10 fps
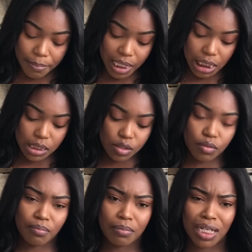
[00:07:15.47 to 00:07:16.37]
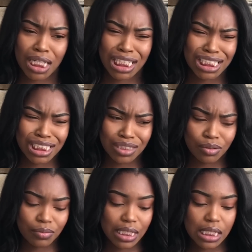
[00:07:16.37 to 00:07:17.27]
bodysuit
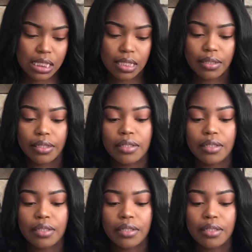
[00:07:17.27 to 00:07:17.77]
bodysuit why did i say it like